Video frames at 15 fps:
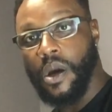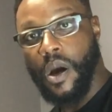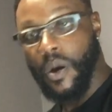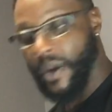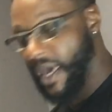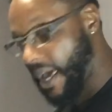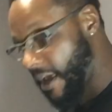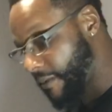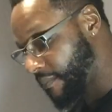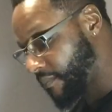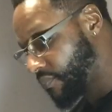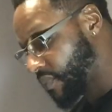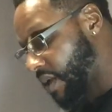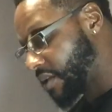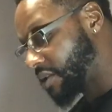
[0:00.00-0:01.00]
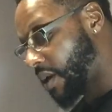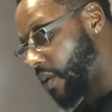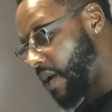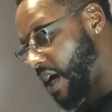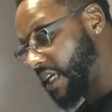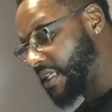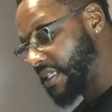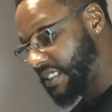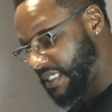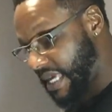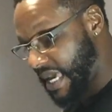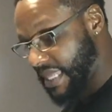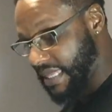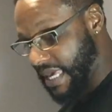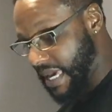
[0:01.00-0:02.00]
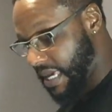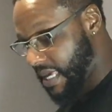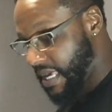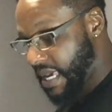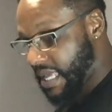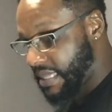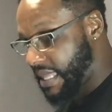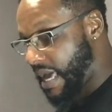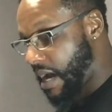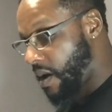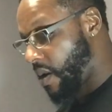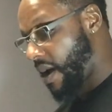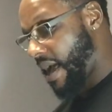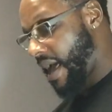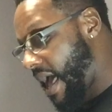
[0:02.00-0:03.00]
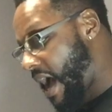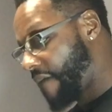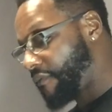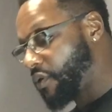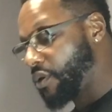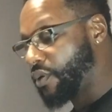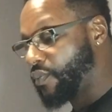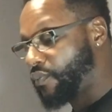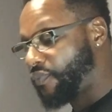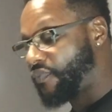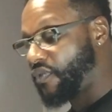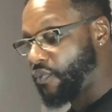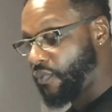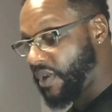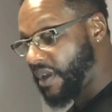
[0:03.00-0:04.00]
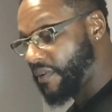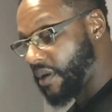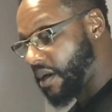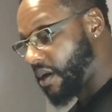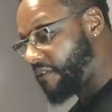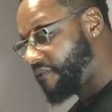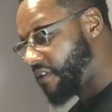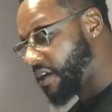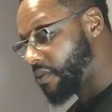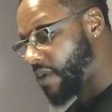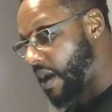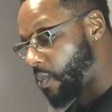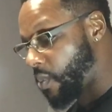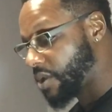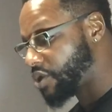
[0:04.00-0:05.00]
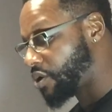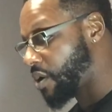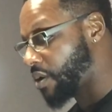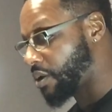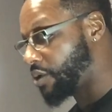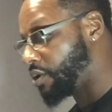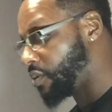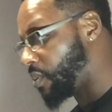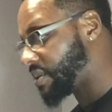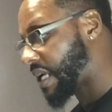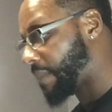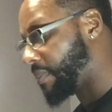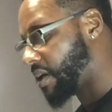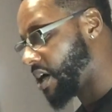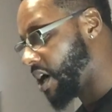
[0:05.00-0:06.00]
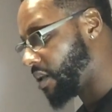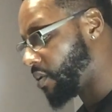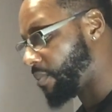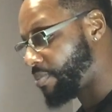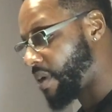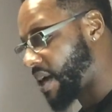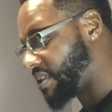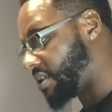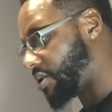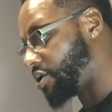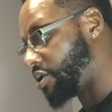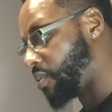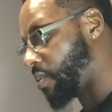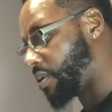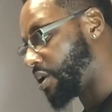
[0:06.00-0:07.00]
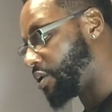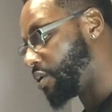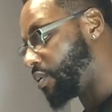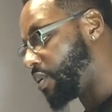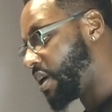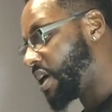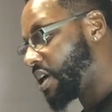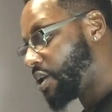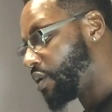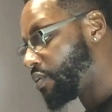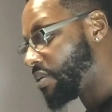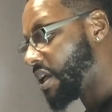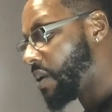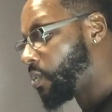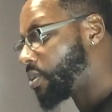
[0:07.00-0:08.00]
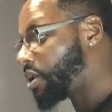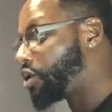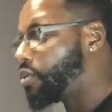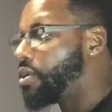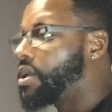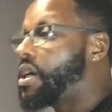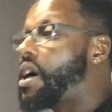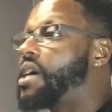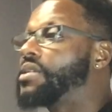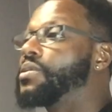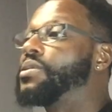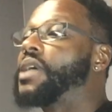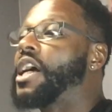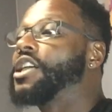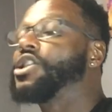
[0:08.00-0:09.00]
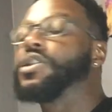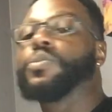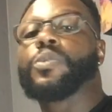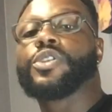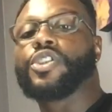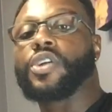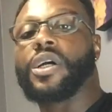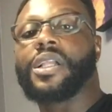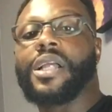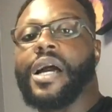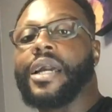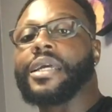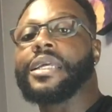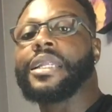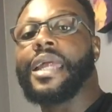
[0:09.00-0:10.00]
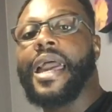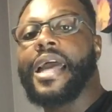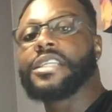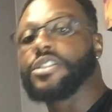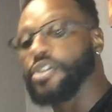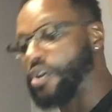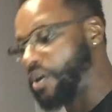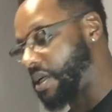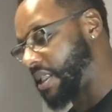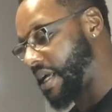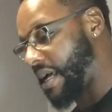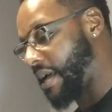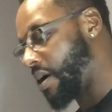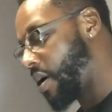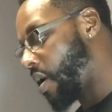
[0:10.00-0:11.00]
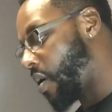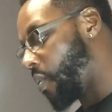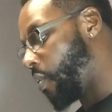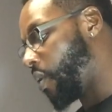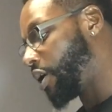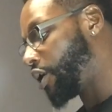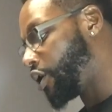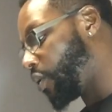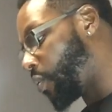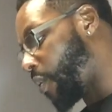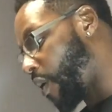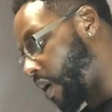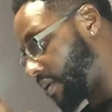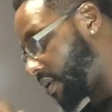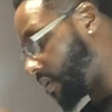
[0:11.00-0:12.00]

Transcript: Okay? So understand that. Now, after you figure out what you're going to do, what type of coloring process you want to do, you then want to do a consultation with your client and ask your client, what do you want?